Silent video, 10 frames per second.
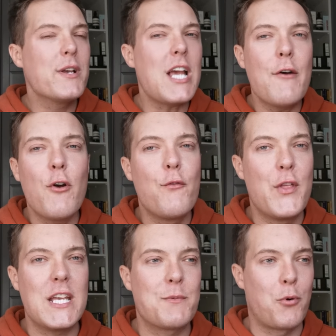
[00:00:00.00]
Whichever
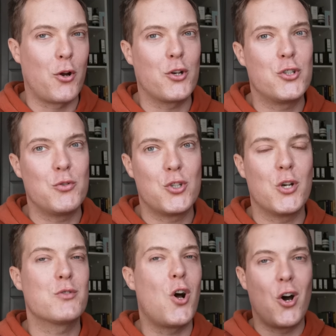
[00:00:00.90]
of these products you
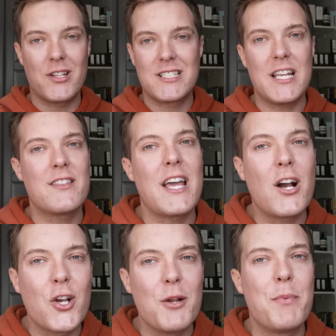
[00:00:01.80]
choose, honestly,
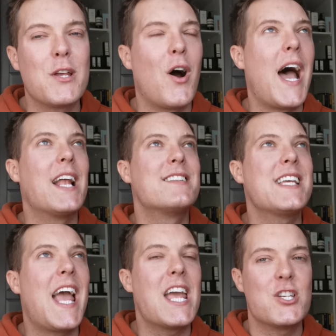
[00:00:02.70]
they are going to be your
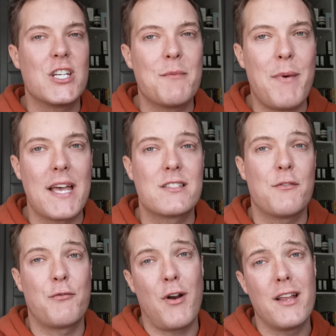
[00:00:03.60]
anti-aging
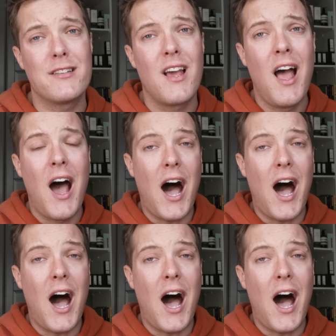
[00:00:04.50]
best friend.